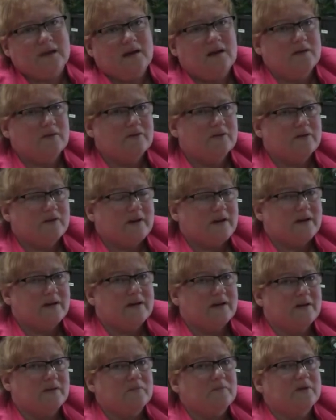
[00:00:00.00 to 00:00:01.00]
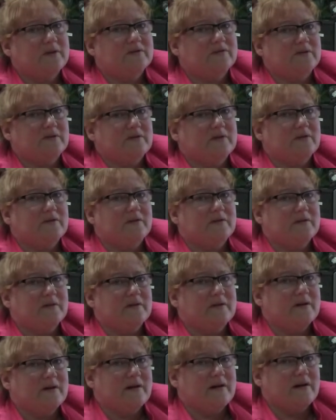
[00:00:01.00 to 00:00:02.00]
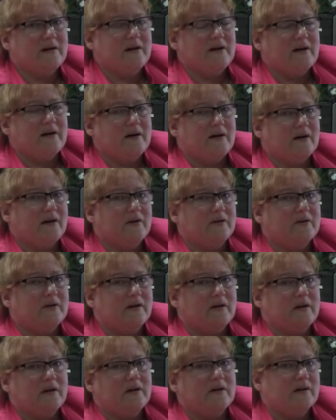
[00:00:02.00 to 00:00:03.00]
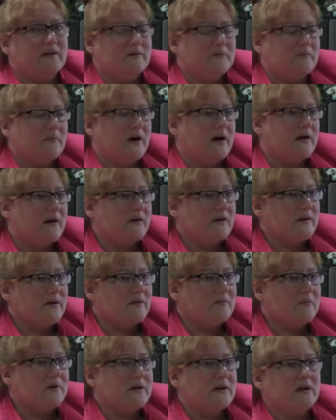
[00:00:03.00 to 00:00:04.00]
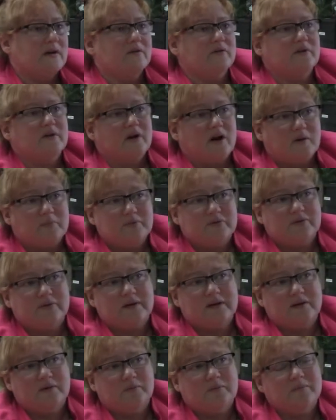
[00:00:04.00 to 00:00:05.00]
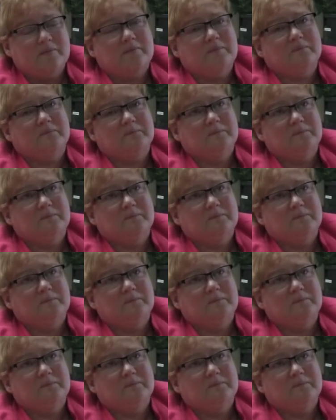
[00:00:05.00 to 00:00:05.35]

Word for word: I look at him as a I, I admire him and I look up to him.